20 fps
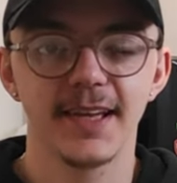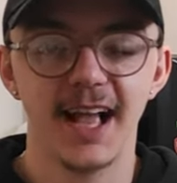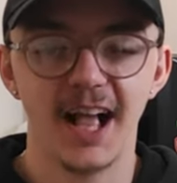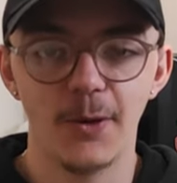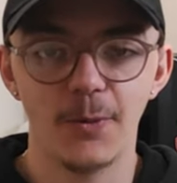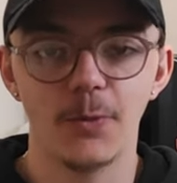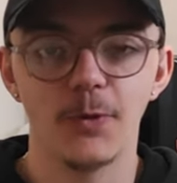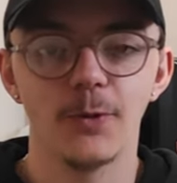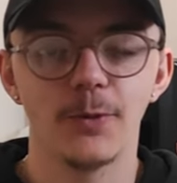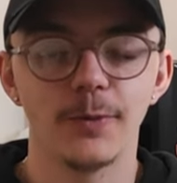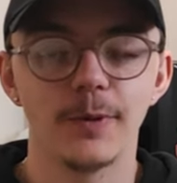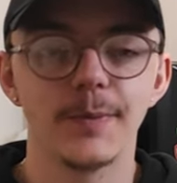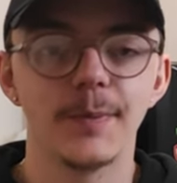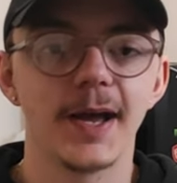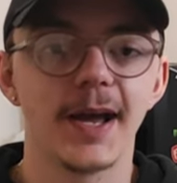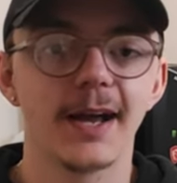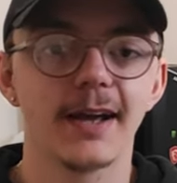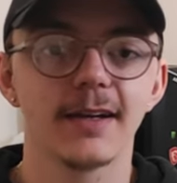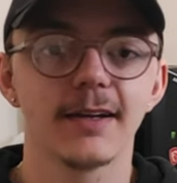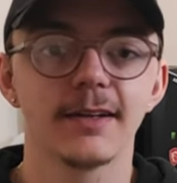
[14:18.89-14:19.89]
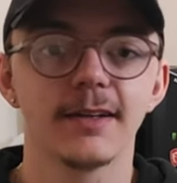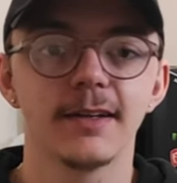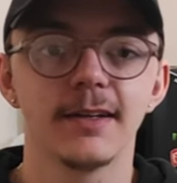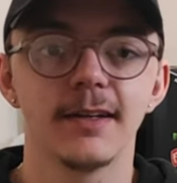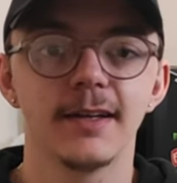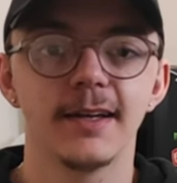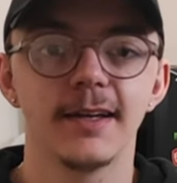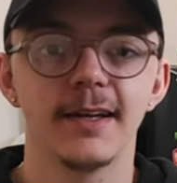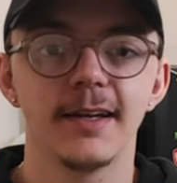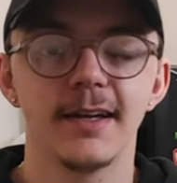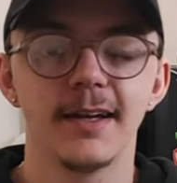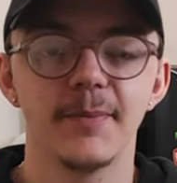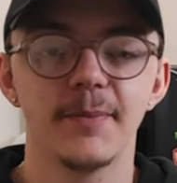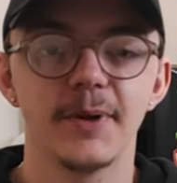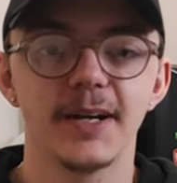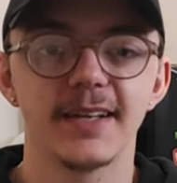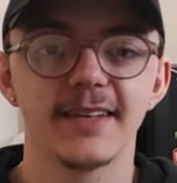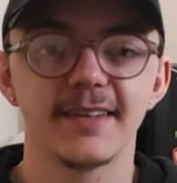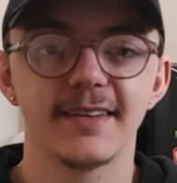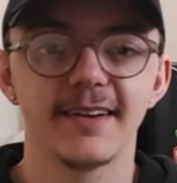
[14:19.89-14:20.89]
I will be back,
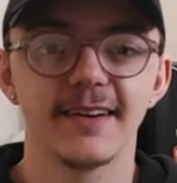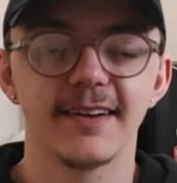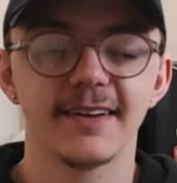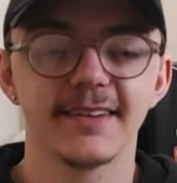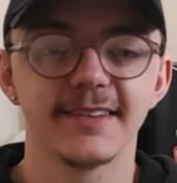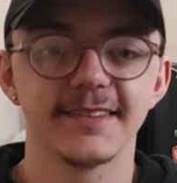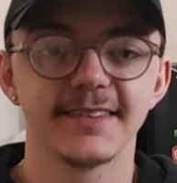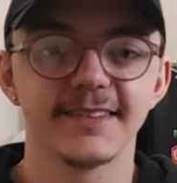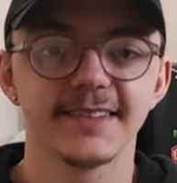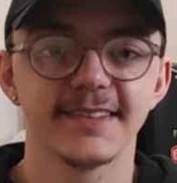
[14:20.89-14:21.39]
but uh,